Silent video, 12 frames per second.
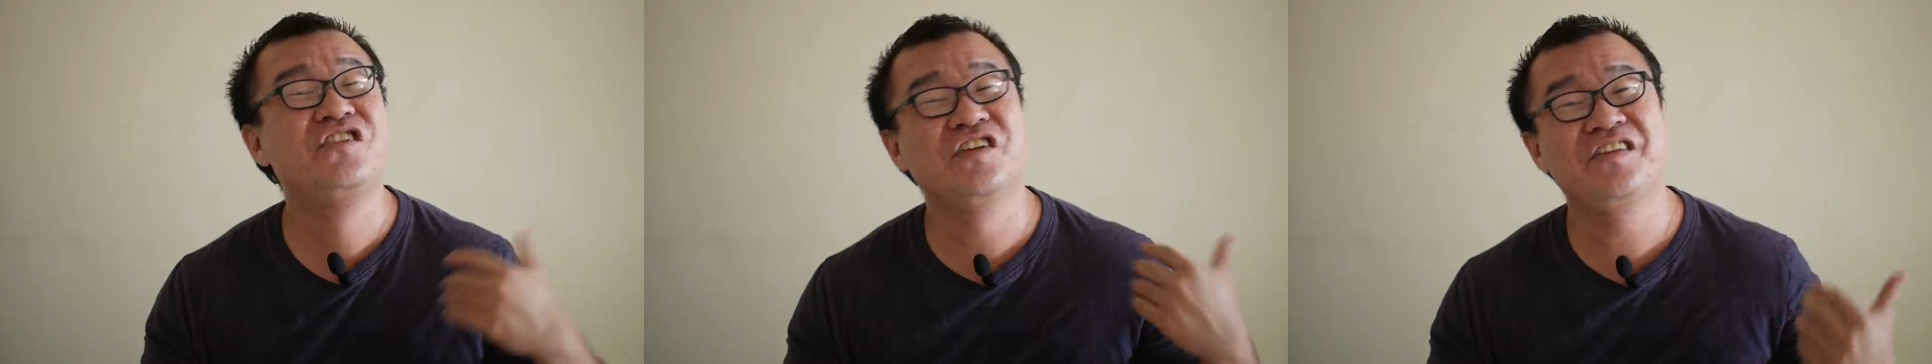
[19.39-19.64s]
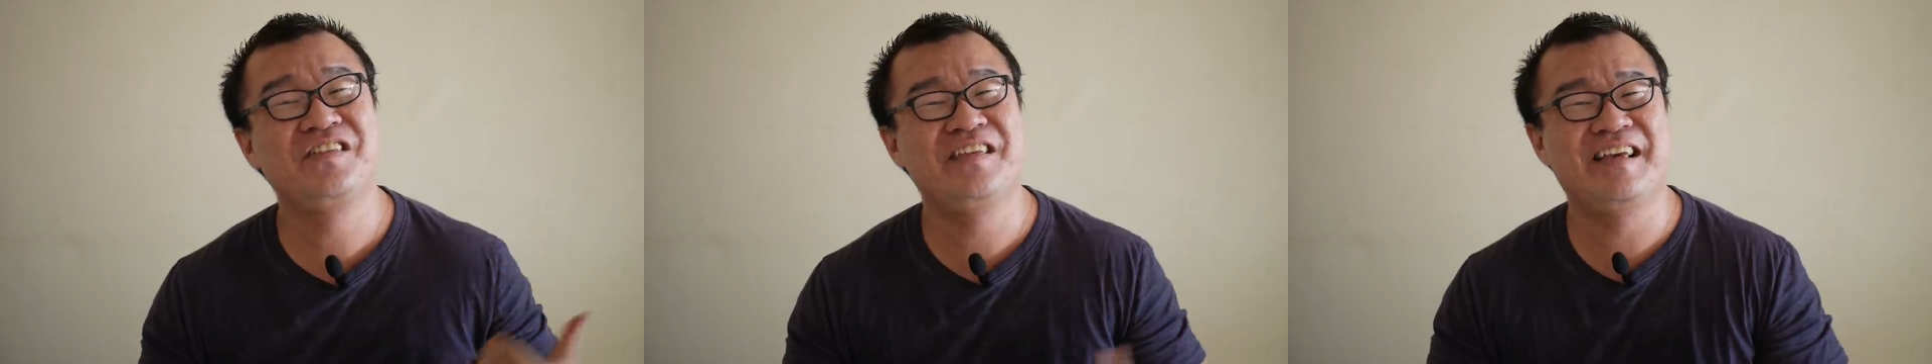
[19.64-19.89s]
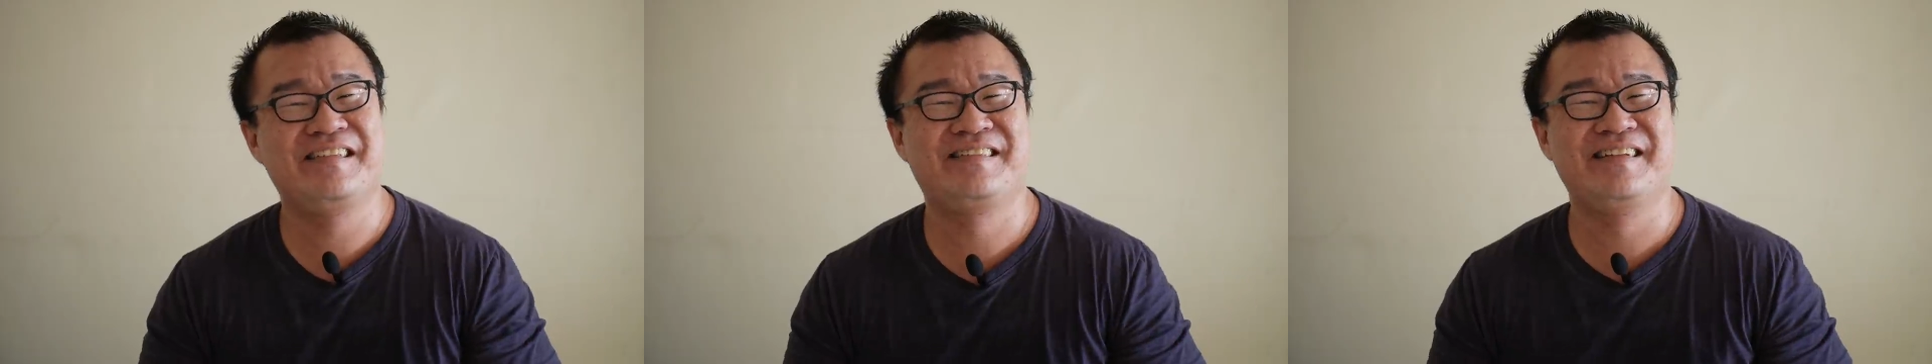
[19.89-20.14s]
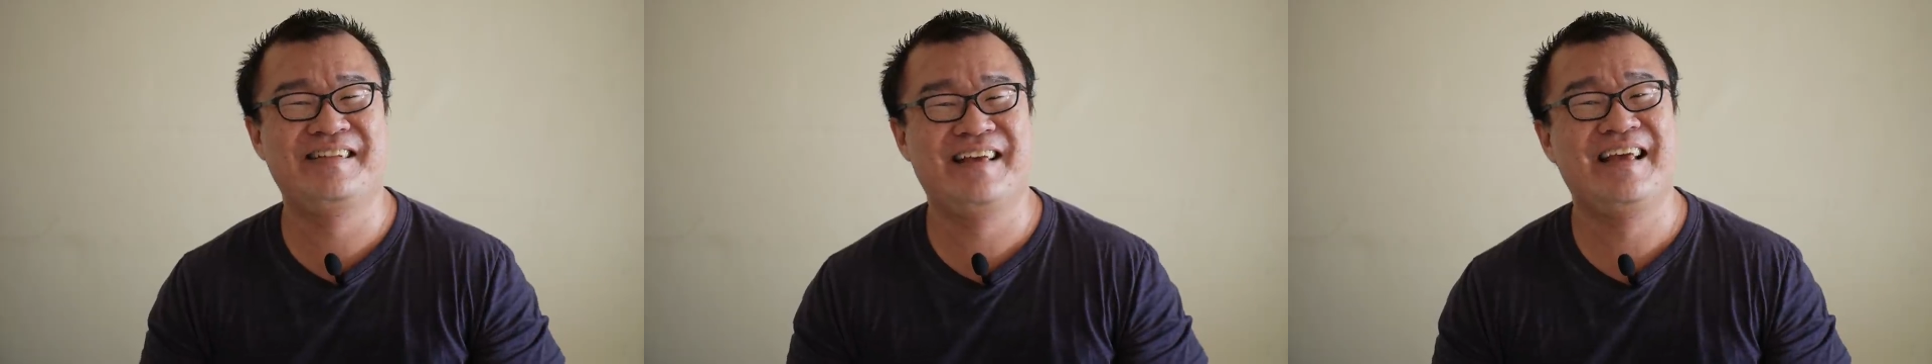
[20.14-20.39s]
Just
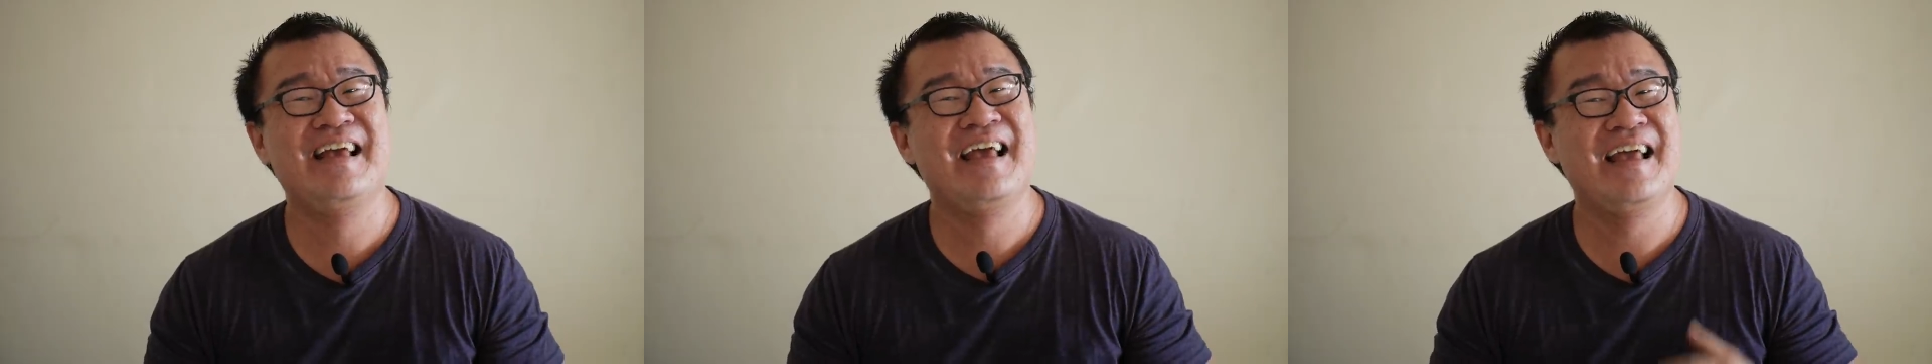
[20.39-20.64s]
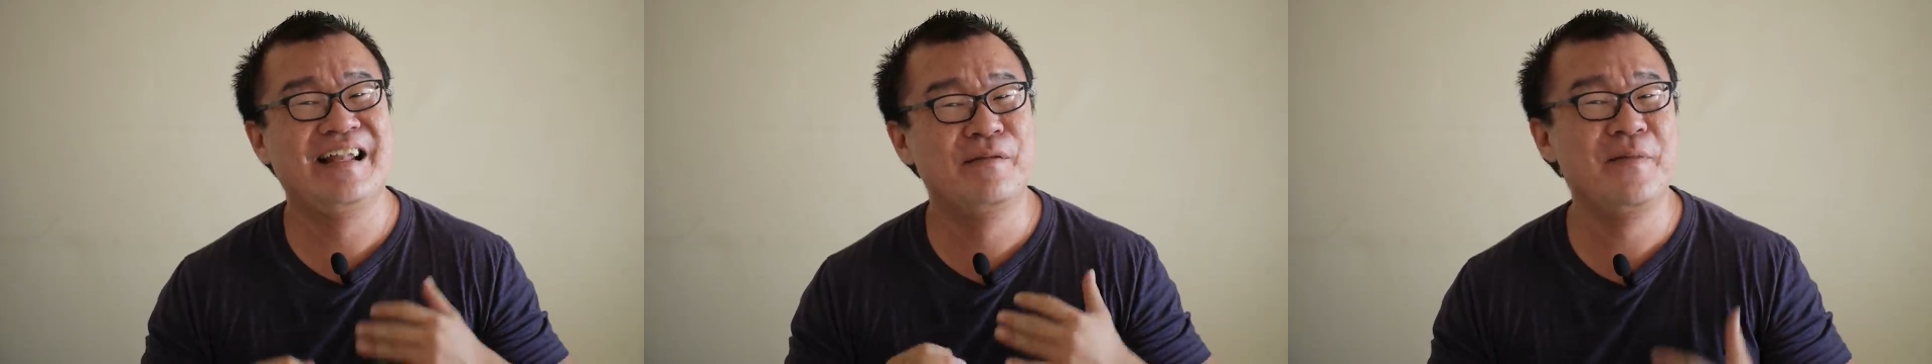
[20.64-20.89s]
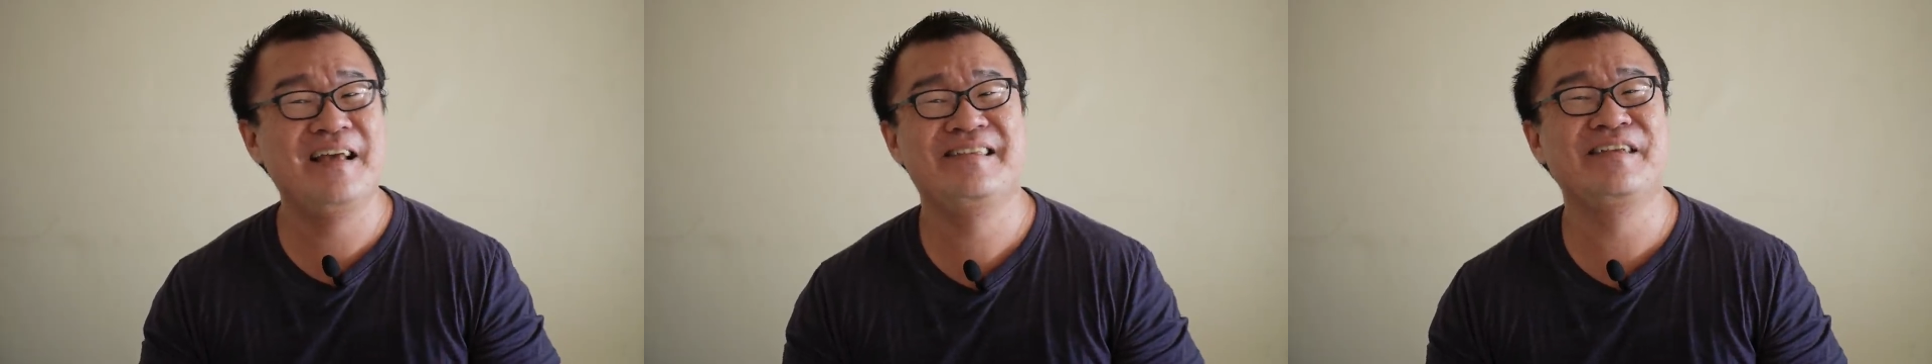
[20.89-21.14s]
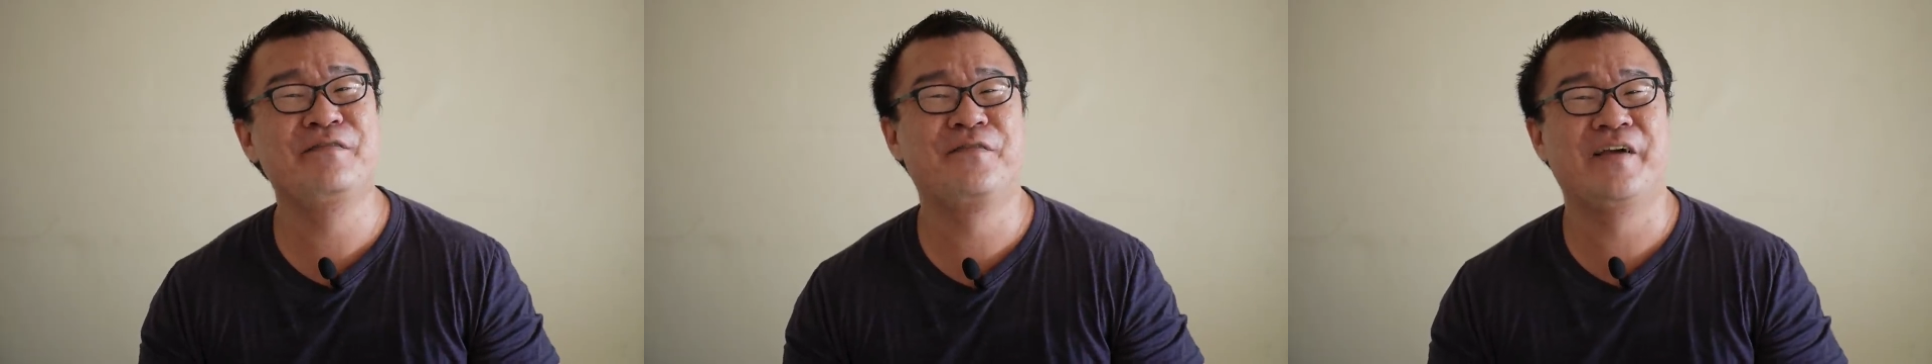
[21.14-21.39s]
yesterday, an
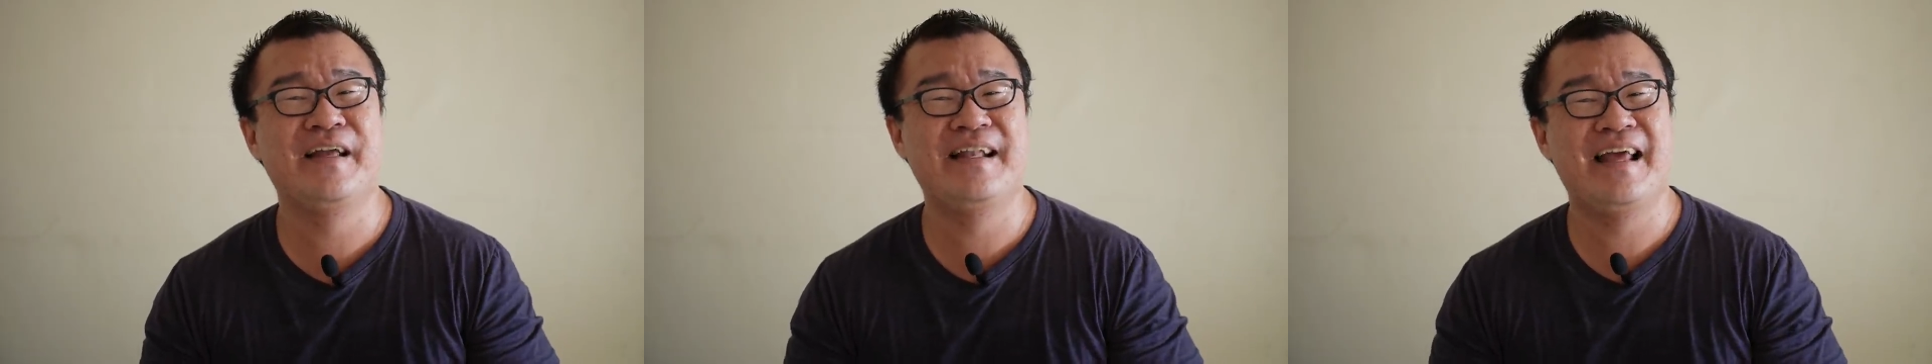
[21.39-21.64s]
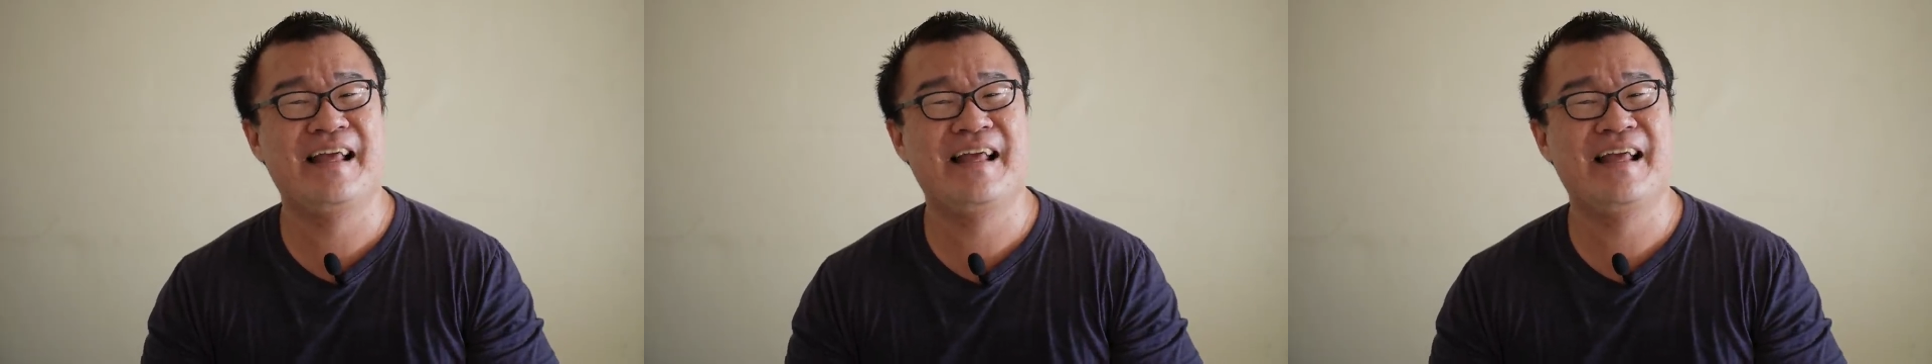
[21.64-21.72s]
amazing friend